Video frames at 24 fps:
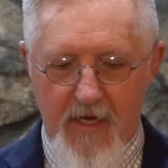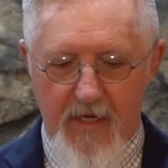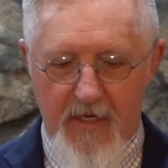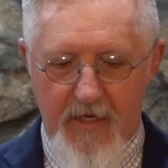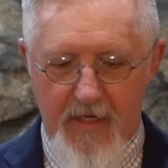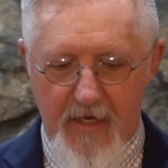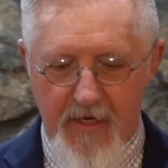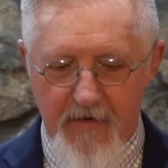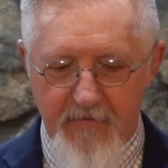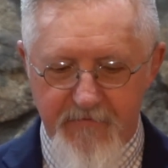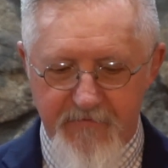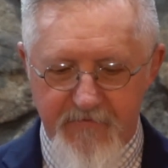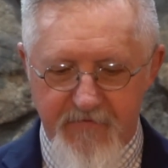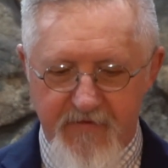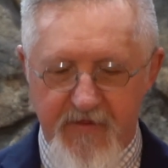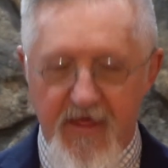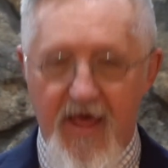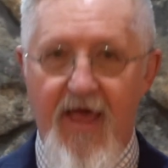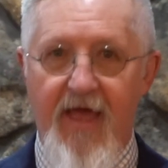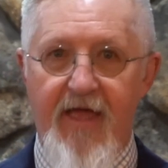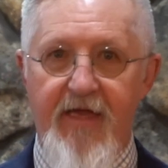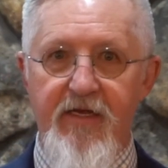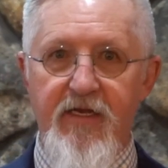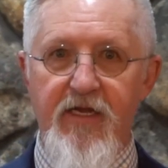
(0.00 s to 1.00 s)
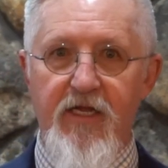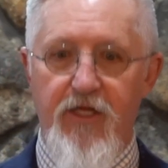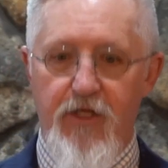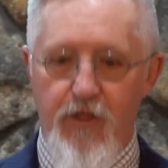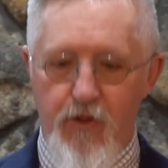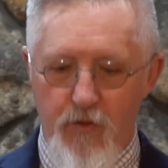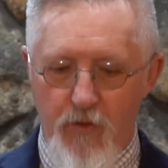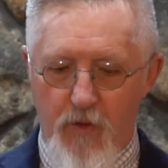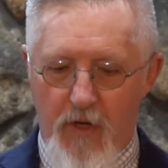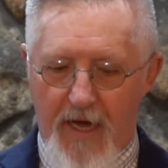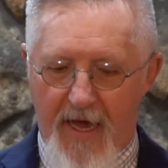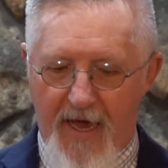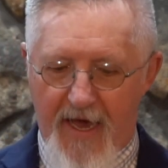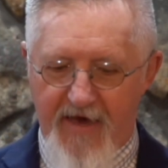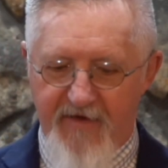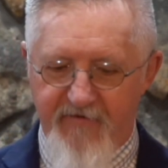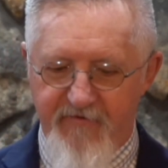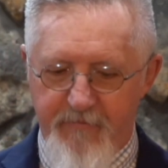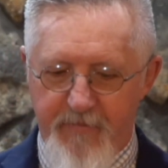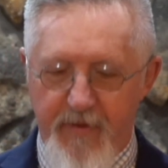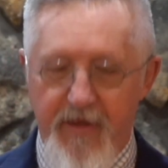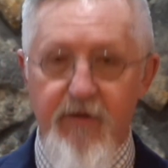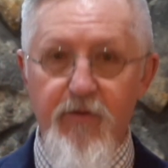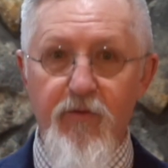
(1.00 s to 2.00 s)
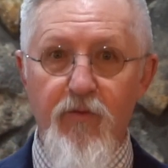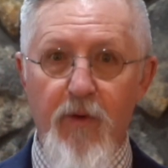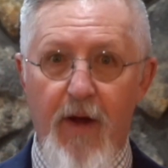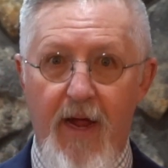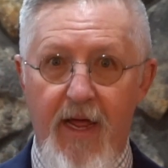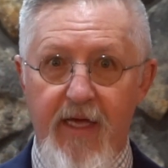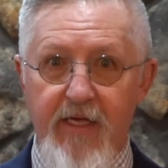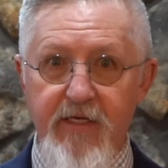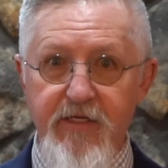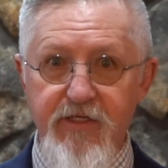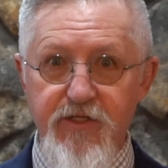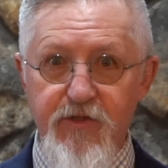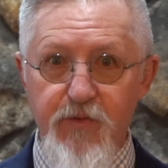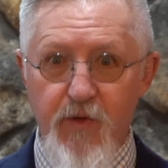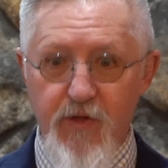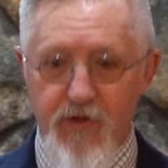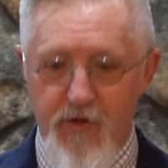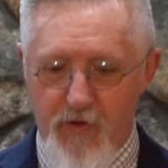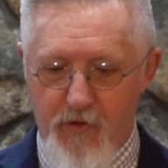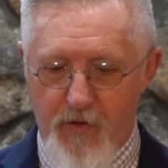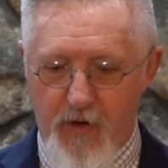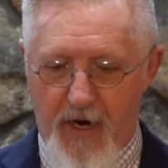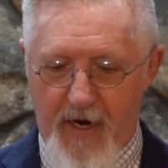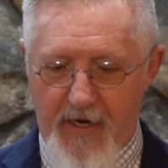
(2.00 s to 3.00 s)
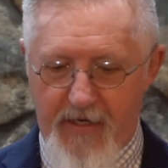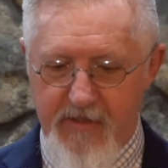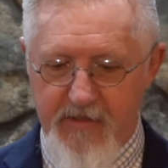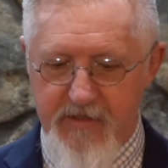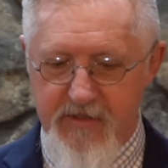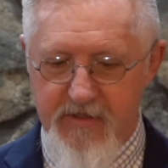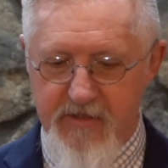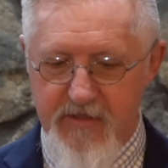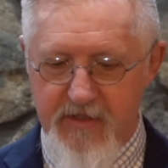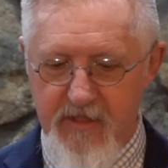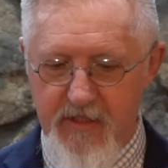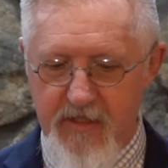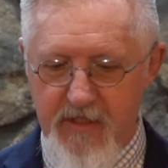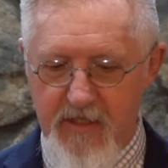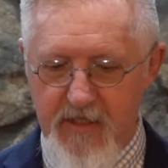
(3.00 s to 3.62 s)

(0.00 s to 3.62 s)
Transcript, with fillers: If then you have been raised with Christ,